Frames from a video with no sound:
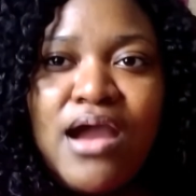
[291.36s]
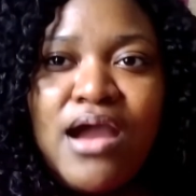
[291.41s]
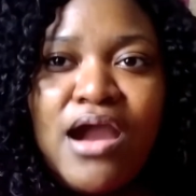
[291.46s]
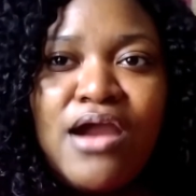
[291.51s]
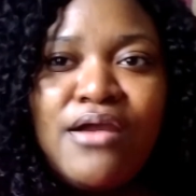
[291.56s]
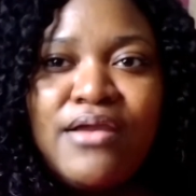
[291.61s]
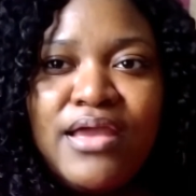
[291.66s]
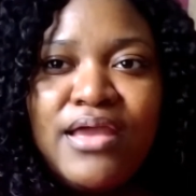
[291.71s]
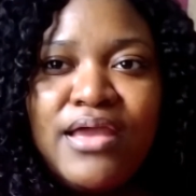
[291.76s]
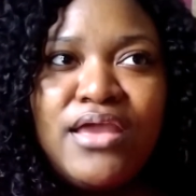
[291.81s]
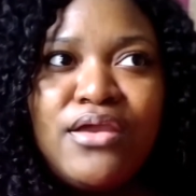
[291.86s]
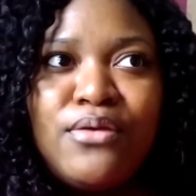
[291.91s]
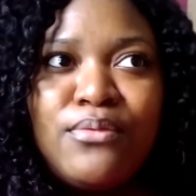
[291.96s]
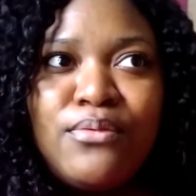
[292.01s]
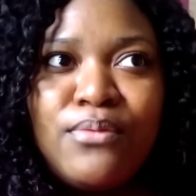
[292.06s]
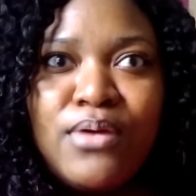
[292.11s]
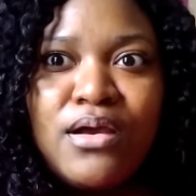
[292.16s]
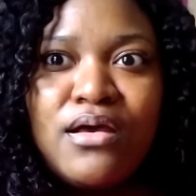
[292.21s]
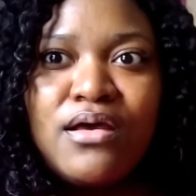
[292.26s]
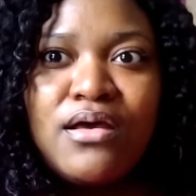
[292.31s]
R A
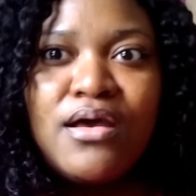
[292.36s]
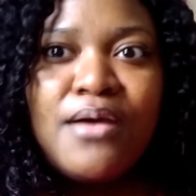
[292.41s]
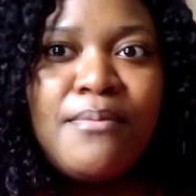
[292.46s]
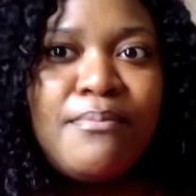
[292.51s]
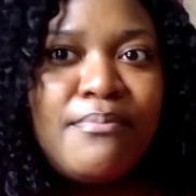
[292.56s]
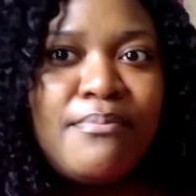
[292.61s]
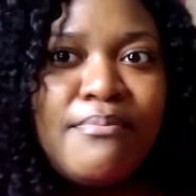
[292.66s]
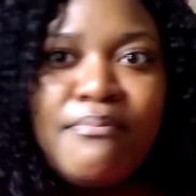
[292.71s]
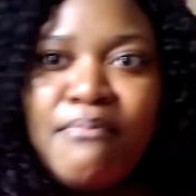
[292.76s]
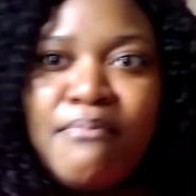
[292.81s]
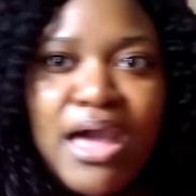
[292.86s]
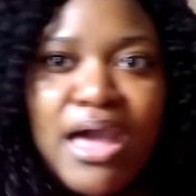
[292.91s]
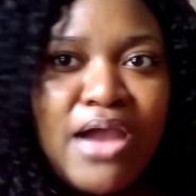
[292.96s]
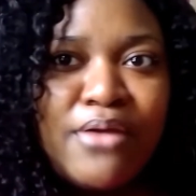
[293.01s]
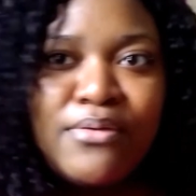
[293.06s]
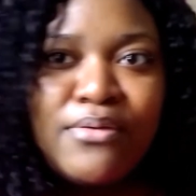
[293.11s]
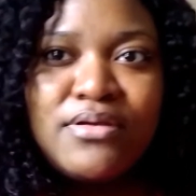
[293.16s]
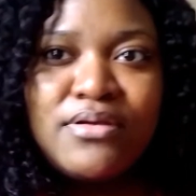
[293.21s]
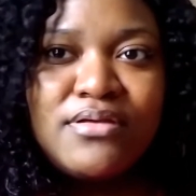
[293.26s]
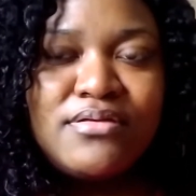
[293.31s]
Ra
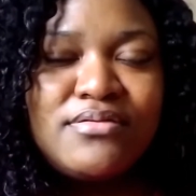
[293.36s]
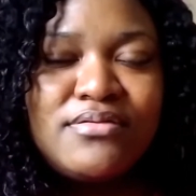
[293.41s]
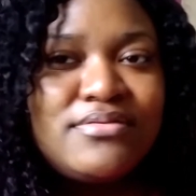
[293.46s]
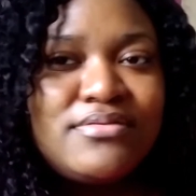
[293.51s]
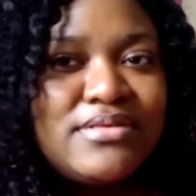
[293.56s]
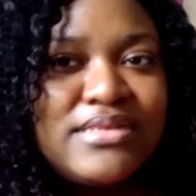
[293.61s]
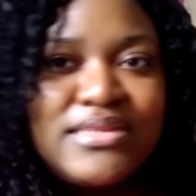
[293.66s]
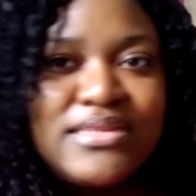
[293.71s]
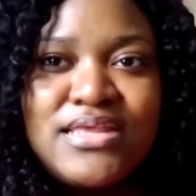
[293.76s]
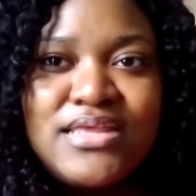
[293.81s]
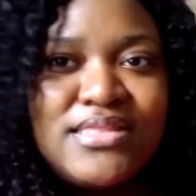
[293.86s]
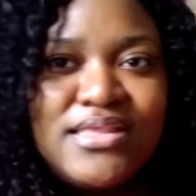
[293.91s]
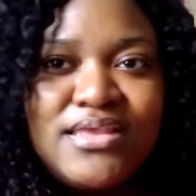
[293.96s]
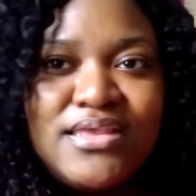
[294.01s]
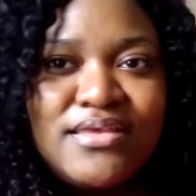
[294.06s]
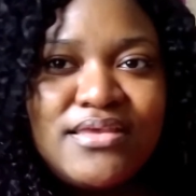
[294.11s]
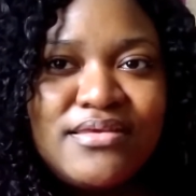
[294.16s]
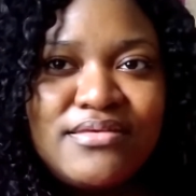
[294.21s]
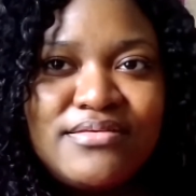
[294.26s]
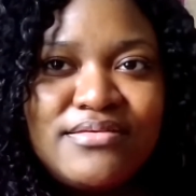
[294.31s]
Myra. That's
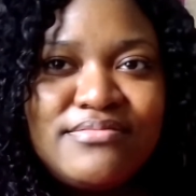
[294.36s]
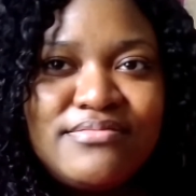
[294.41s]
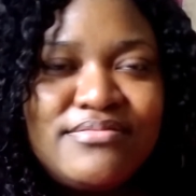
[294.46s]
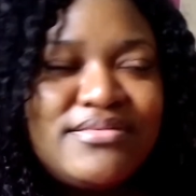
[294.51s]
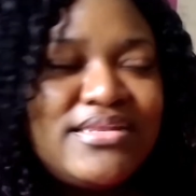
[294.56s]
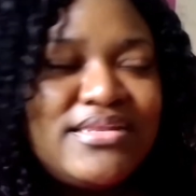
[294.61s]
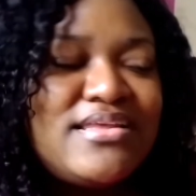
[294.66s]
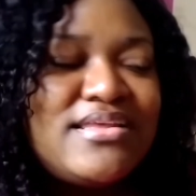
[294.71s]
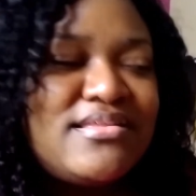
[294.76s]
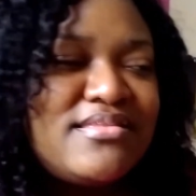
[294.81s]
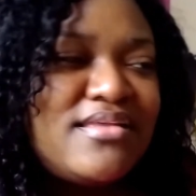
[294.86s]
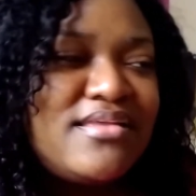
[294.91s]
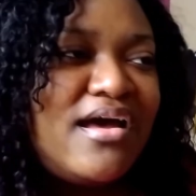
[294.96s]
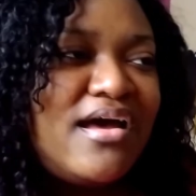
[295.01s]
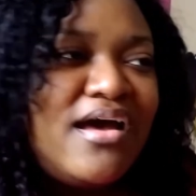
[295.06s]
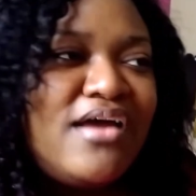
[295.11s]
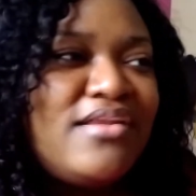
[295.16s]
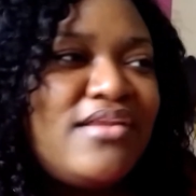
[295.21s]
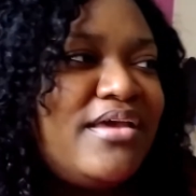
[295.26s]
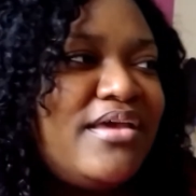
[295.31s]
it. It's
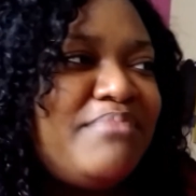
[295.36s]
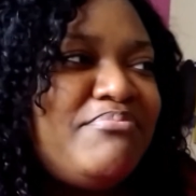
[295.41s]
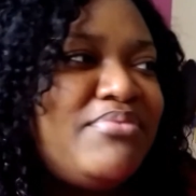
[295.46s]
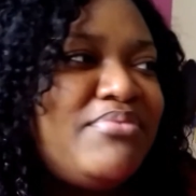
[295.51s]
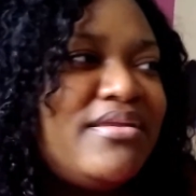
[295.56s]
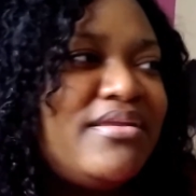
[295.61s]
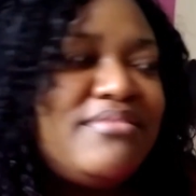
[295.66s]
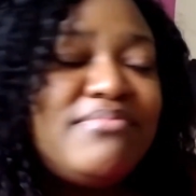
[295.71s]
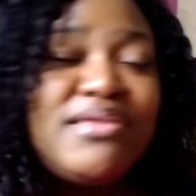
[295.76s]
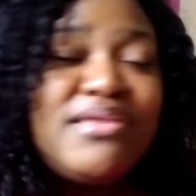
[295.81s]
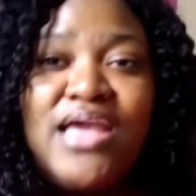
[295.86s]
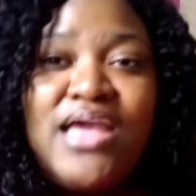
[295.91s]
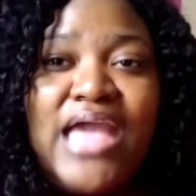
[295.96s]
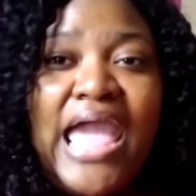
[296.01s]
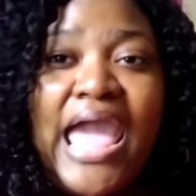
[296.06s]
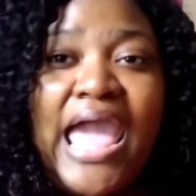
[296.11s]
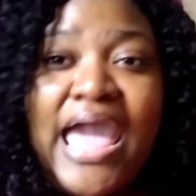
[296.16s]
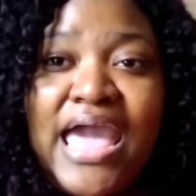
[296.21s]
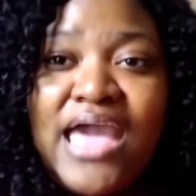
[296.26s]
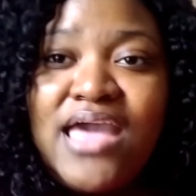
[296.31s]
uh, they put
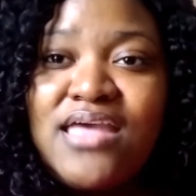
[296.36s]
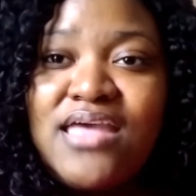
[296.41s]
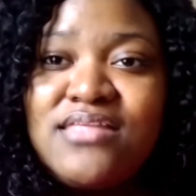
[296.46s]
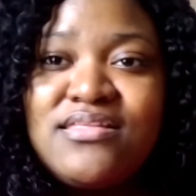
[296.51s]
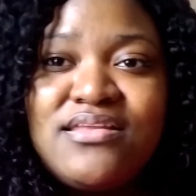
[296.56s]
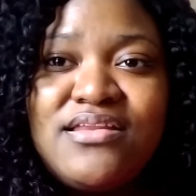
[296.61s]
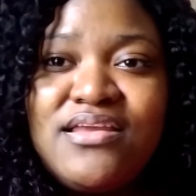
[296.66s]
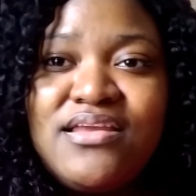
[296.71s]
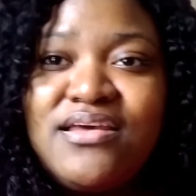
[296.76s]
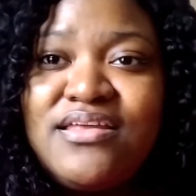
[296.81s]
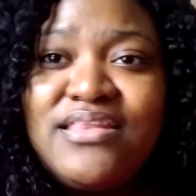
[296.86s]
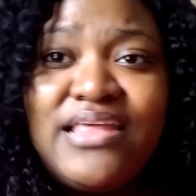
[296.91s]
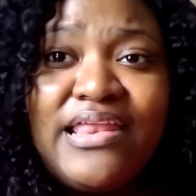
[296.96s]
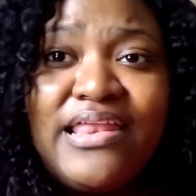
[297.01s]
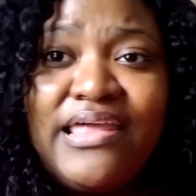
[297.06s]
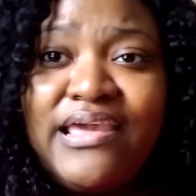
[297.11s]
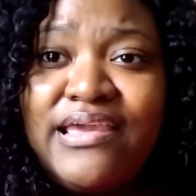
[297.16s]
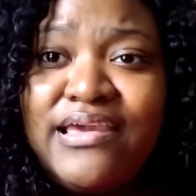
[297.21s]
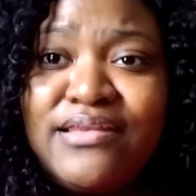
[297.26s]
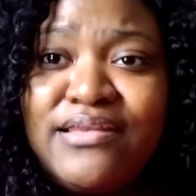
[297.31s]
eyes in there
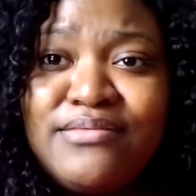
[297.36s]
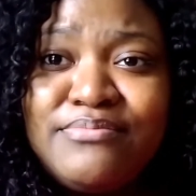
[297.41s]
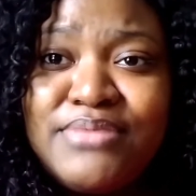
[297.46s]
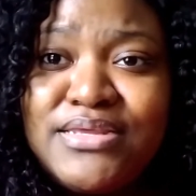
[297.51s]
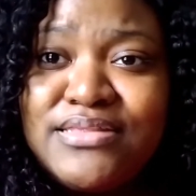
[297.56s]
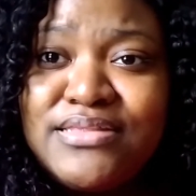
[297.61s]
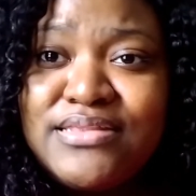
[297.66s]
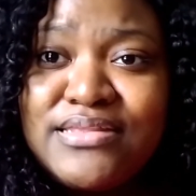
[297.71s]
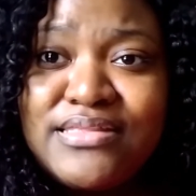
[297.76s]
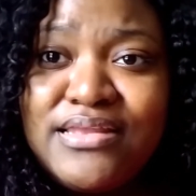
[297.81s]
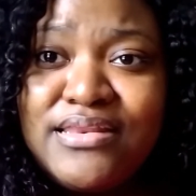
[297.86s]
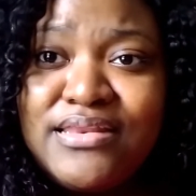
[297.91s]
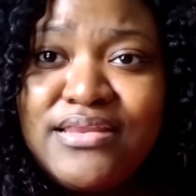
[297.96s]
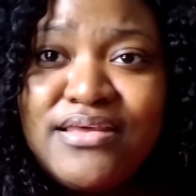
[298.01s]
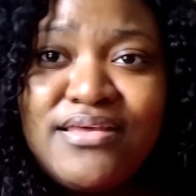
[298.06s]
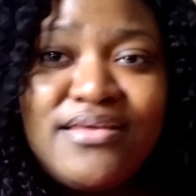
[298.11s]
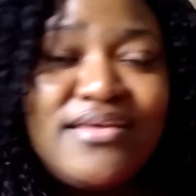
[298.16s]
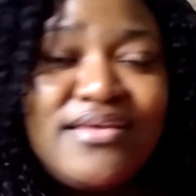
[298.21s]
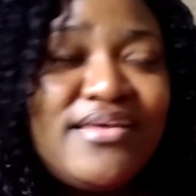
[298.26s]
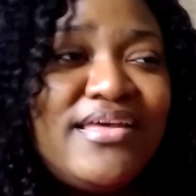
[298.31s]
that ain't got no business in
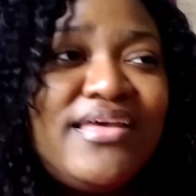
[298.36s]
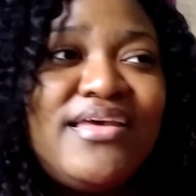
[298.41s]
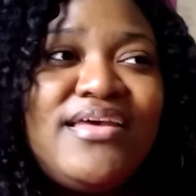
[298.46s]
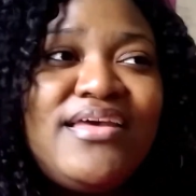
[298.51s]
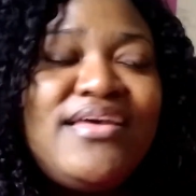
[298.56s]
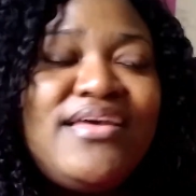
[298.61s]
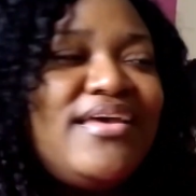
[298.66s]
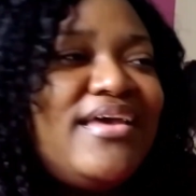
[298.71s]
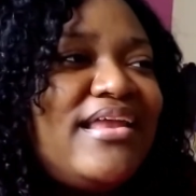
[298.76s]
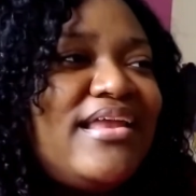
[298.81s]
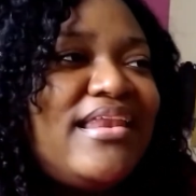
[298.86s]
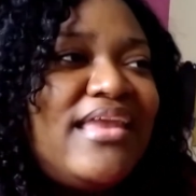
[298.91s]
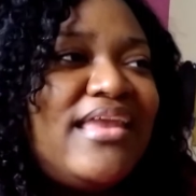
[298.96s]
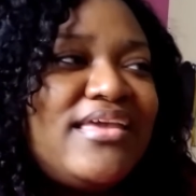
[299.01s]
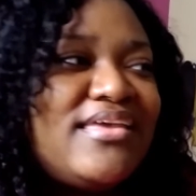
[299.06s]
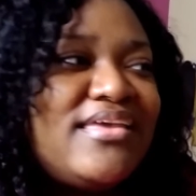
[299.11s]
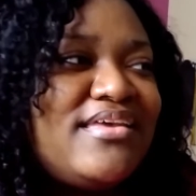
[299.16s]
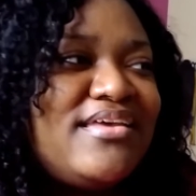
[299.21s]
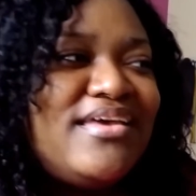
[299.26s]
there. Like it,